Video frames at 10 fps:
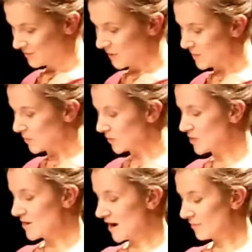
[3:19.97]
People
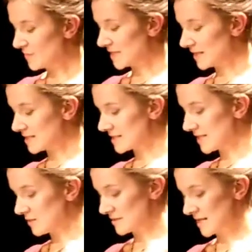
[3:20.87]
who have particular
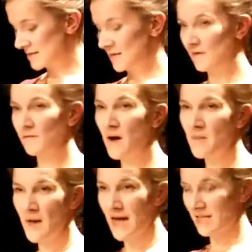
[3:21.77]
skill sets like
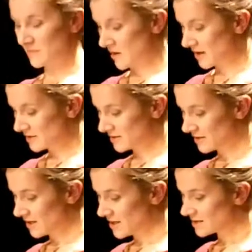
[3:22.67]
fibre experts,
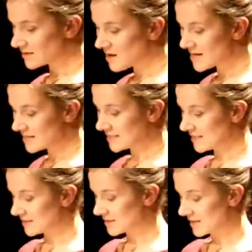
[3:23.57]

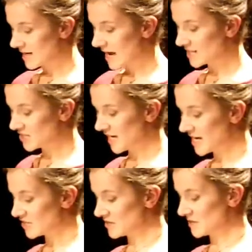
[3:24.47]
scientists,
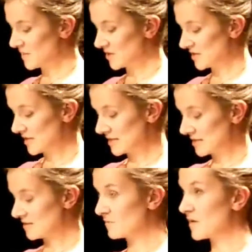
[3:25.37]
education specialists
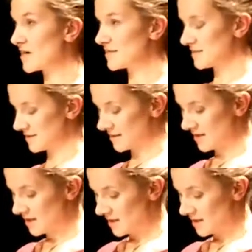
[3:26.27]
and advisors,